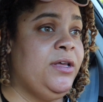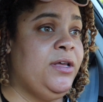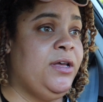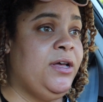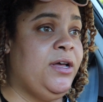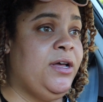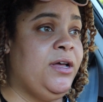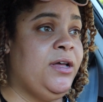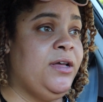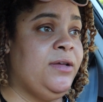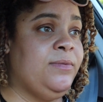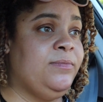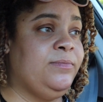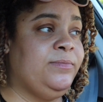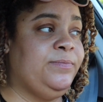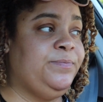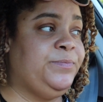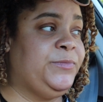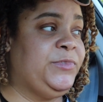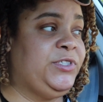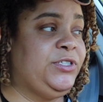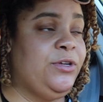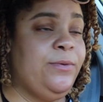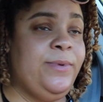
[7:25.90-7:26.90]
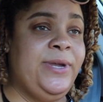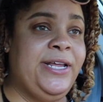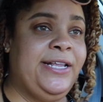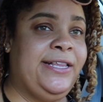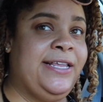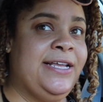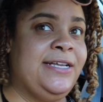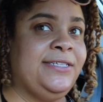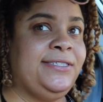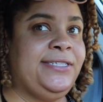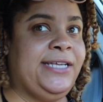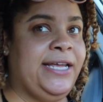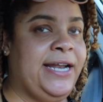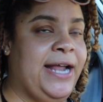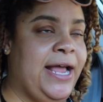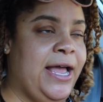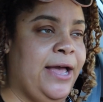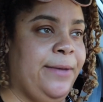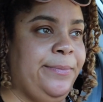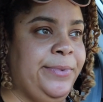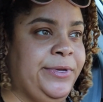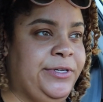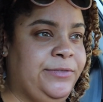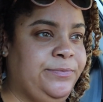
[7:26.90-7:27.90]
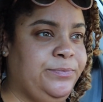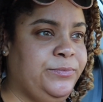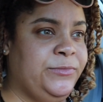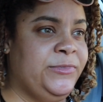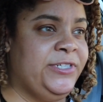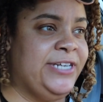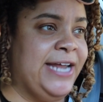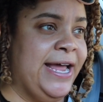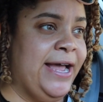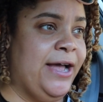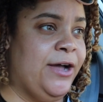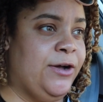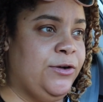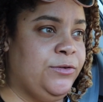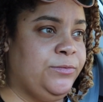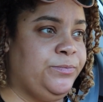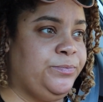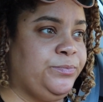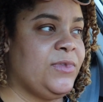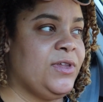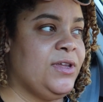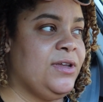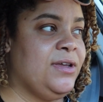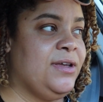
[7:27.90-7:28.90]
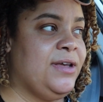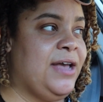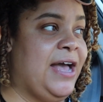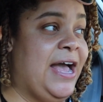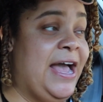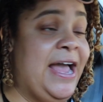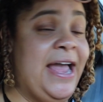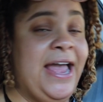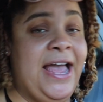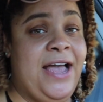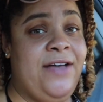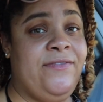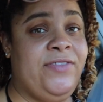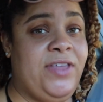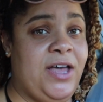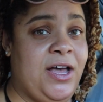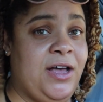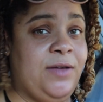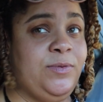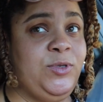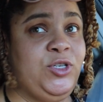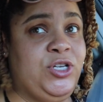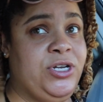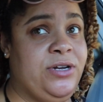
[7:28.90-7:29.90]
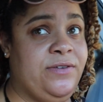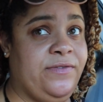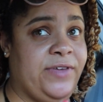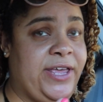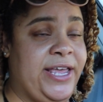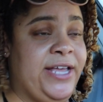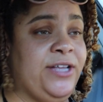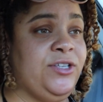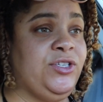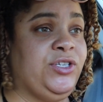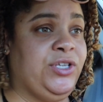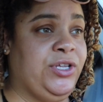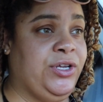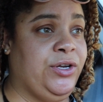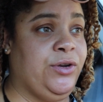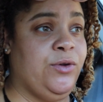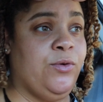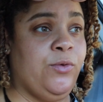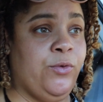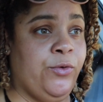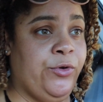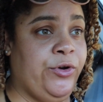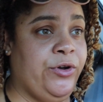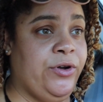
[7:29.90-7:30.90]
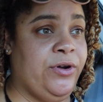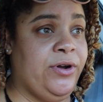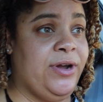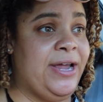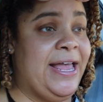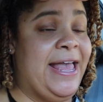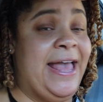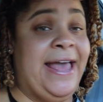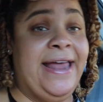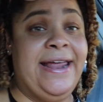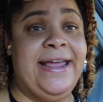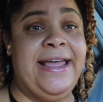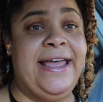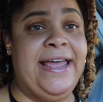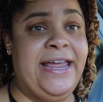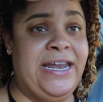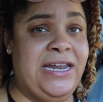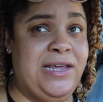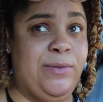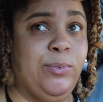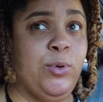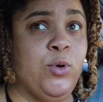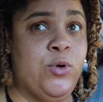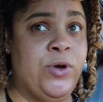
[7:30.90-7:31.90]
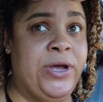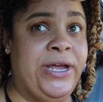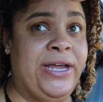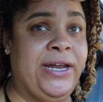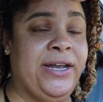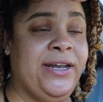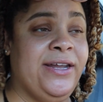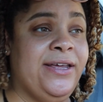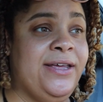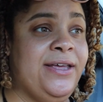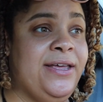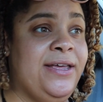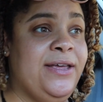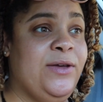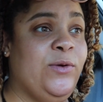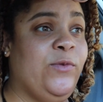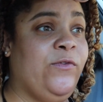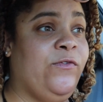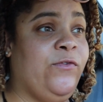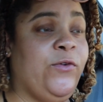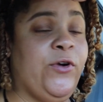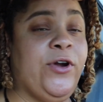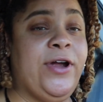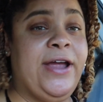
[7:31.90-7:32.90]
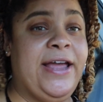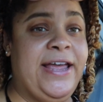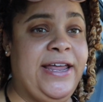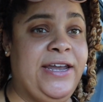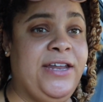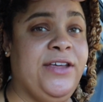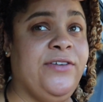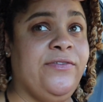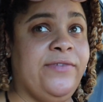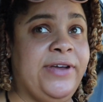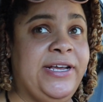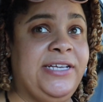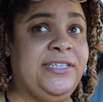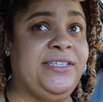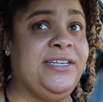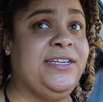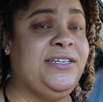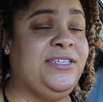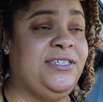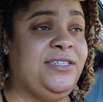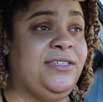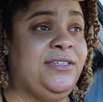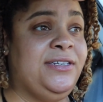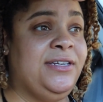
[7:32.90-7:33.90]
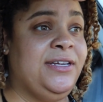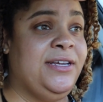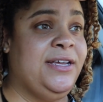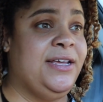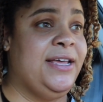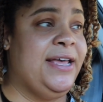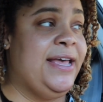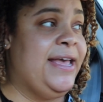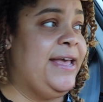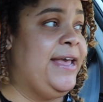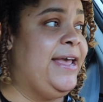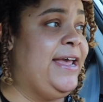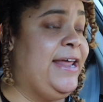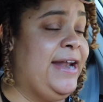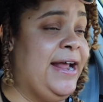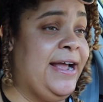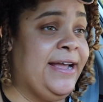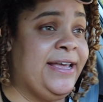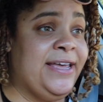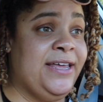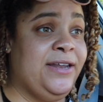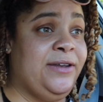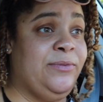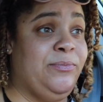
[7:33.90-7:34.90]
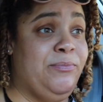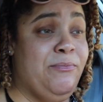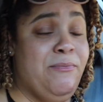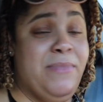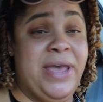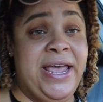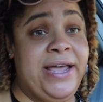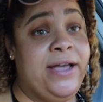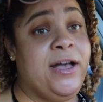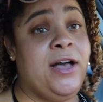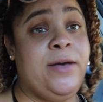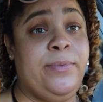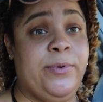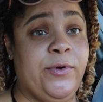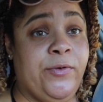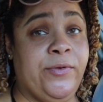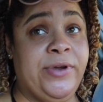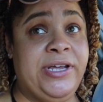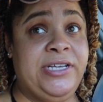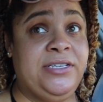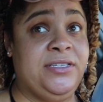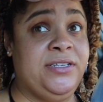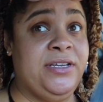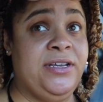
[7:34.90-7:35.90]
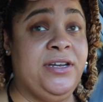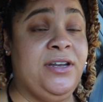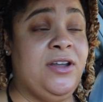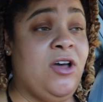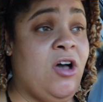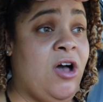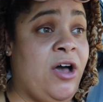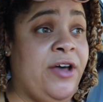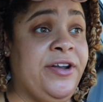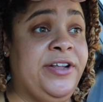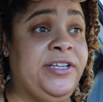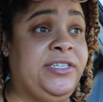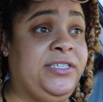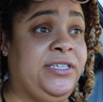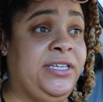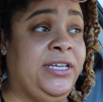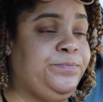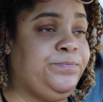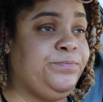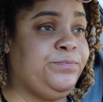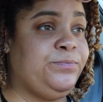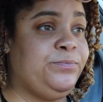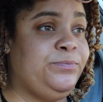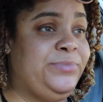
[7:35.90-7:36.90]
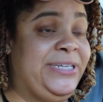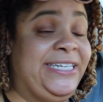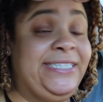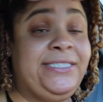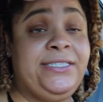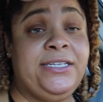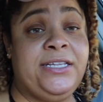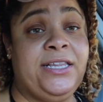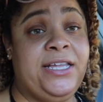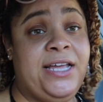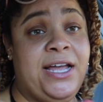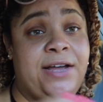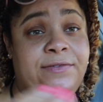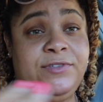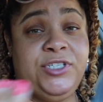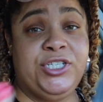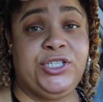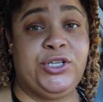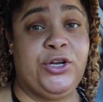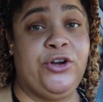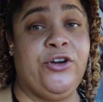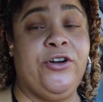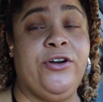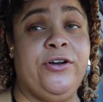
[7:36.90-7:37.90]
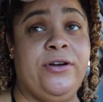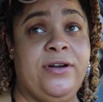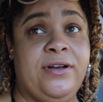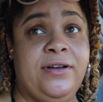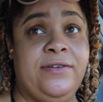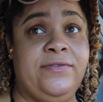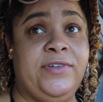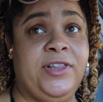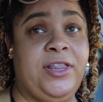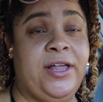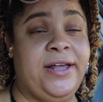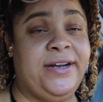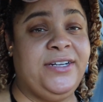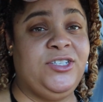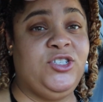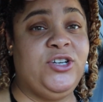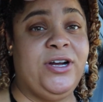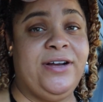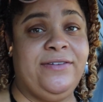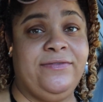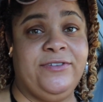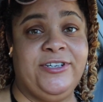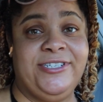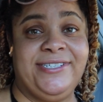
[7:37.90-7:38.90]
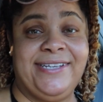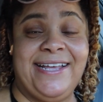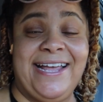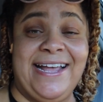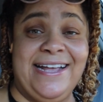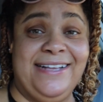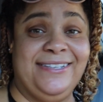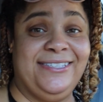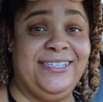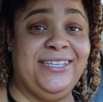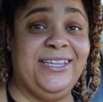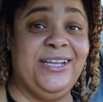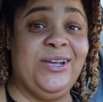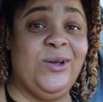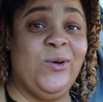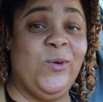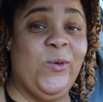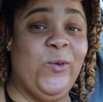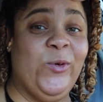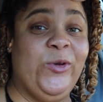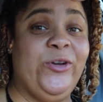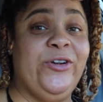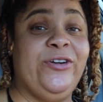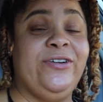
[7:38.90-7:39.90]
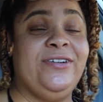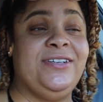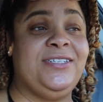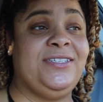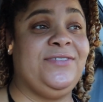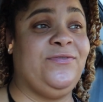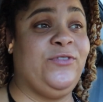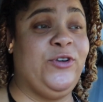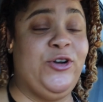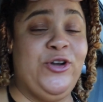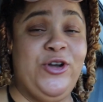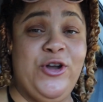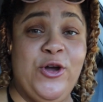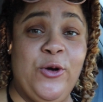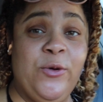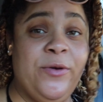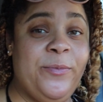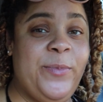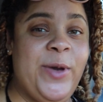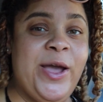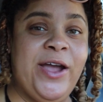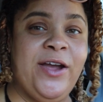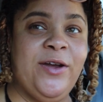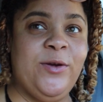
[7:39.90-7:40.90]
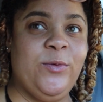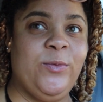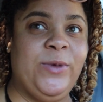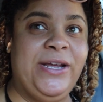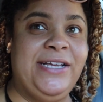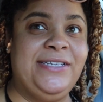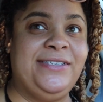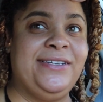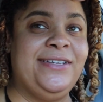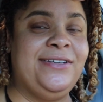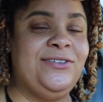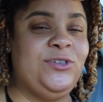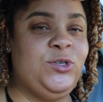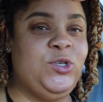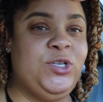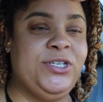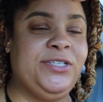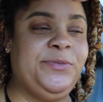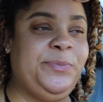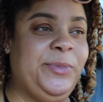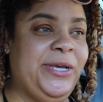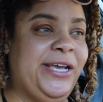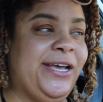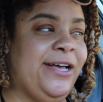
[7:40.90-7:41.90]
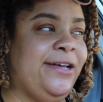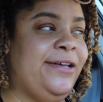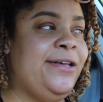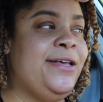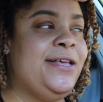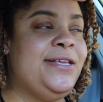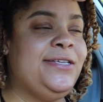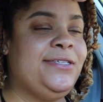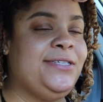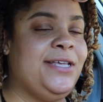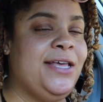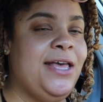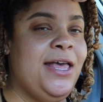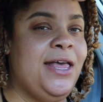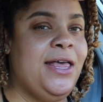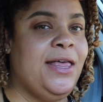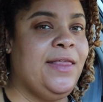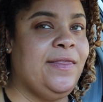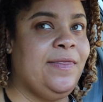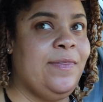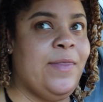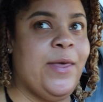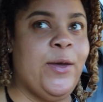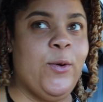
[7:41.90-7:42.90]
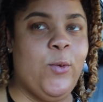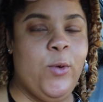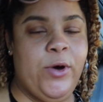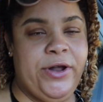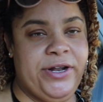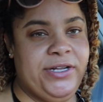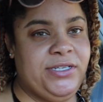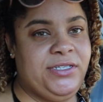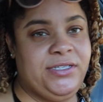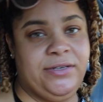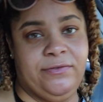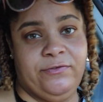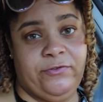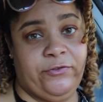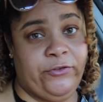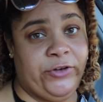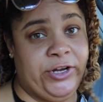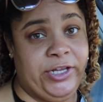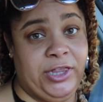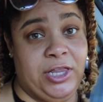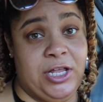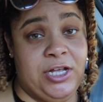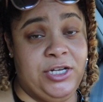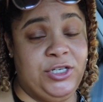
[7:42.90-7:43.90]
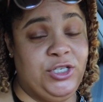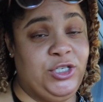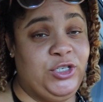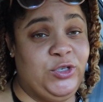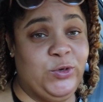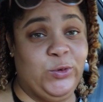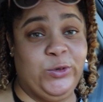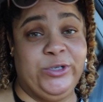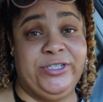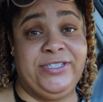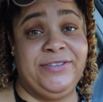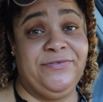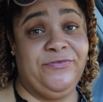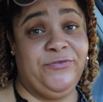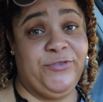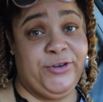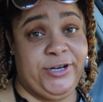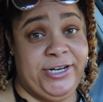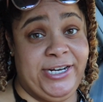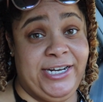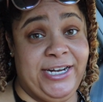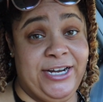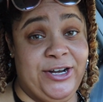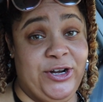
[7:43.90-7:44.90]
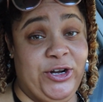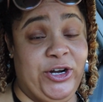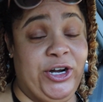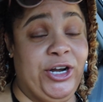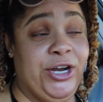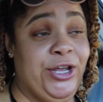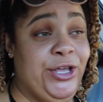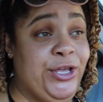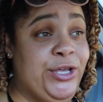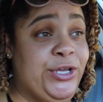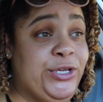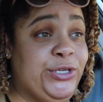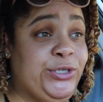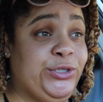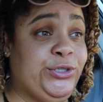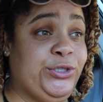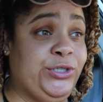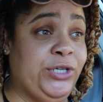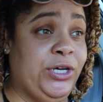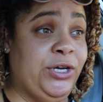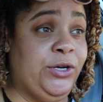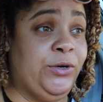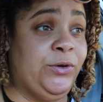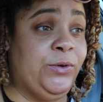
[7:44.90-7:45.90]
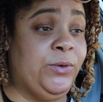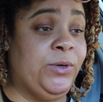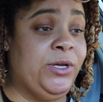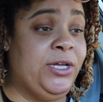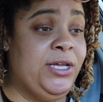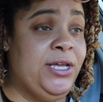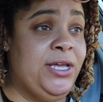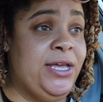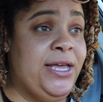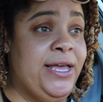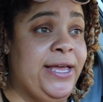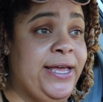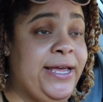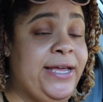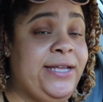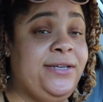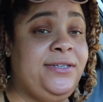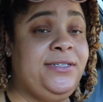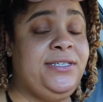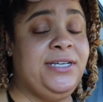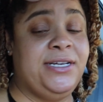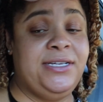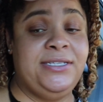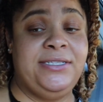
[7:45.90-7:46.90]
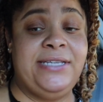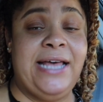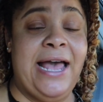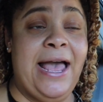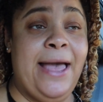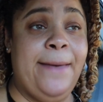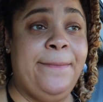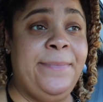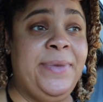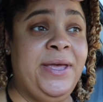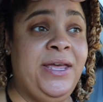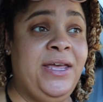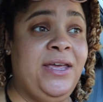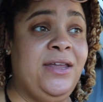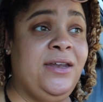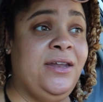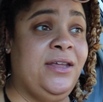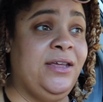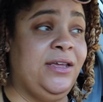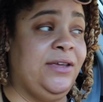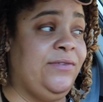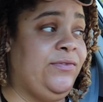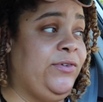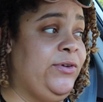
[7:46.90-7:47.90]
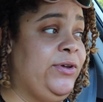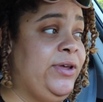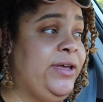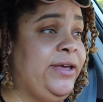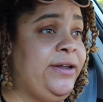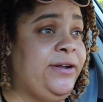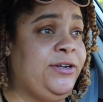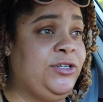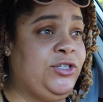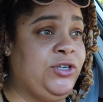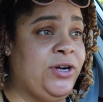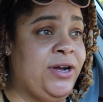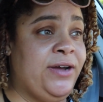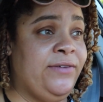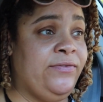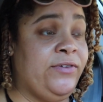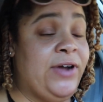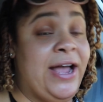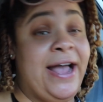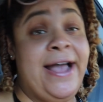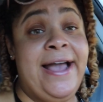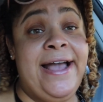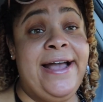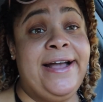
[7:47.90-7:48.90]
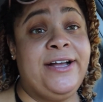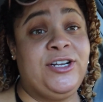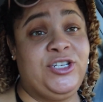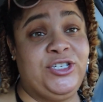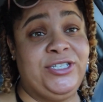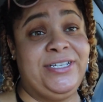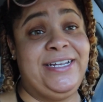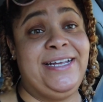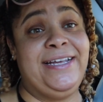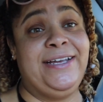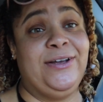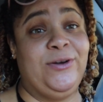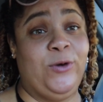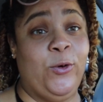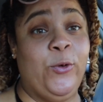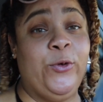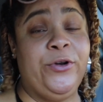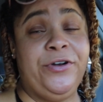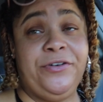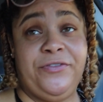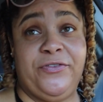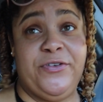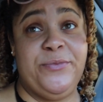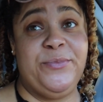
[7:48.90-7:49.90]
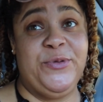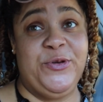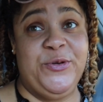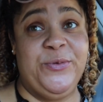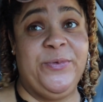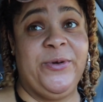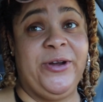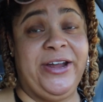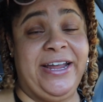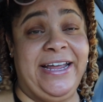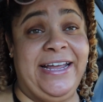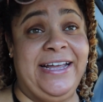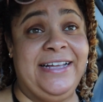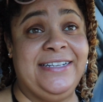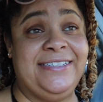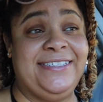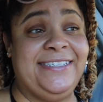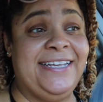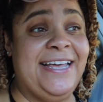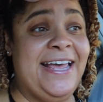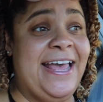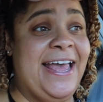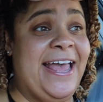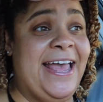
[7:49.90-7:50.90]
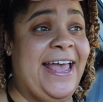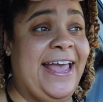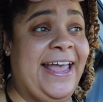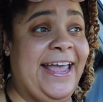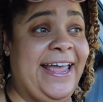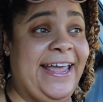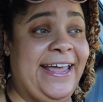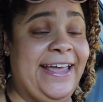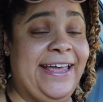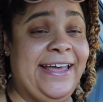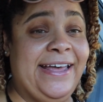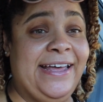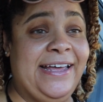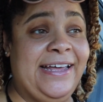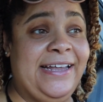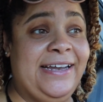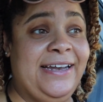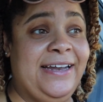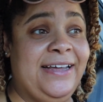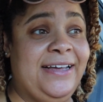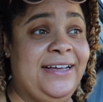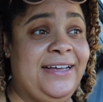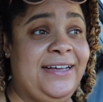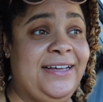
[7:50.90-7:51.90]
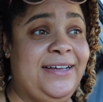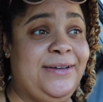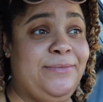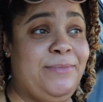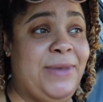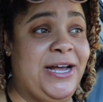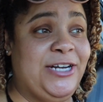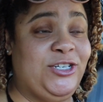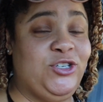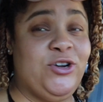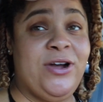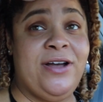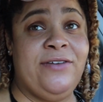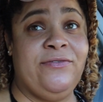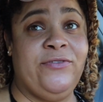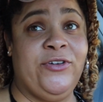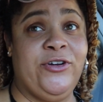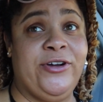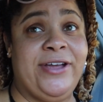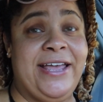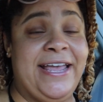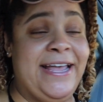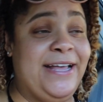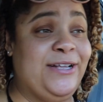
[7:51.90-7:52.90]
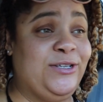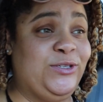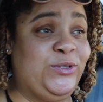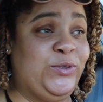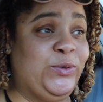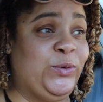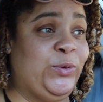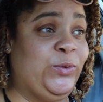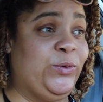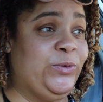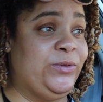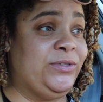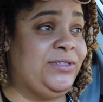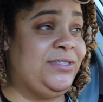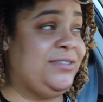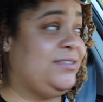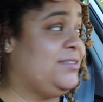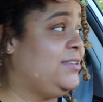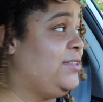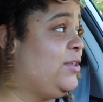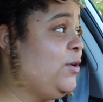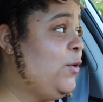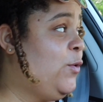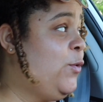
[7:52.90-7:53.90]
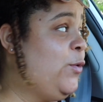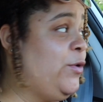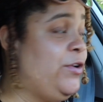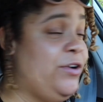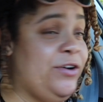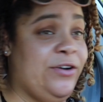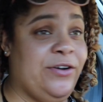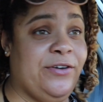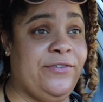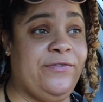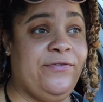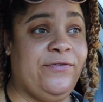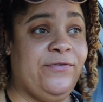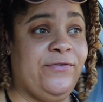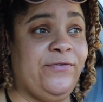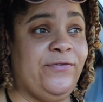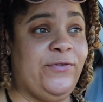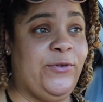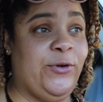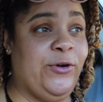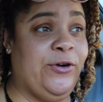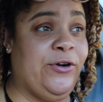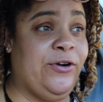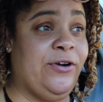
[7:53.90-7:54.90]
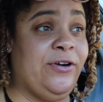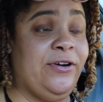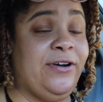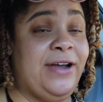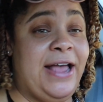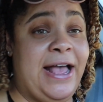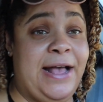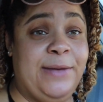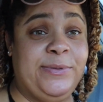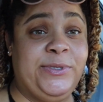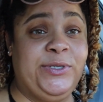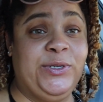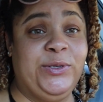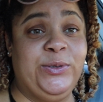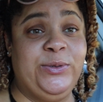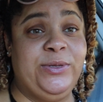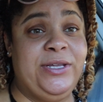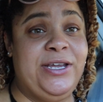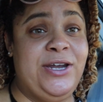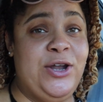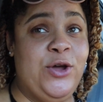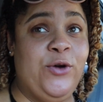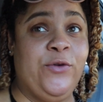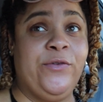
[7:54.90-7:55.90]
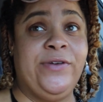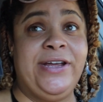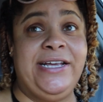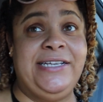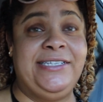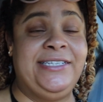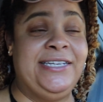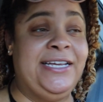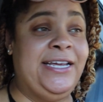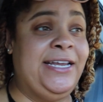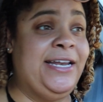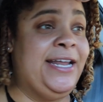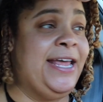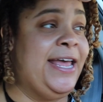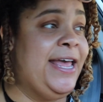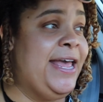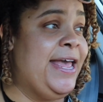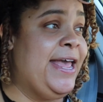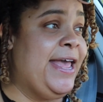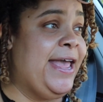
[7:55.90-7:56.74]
So many things can happen. Now, I have the option of canceling the order at any point for any reason. And I could make up a reason, honestly. Basically, I've just heard of a lot of drivers canceling orders for no apparent reason, just because they wanted some free lunch or some free dinner. So it does happen if you get a driver. I actually ordered from UberEATS and my driver canceled the order for absolutely no reason.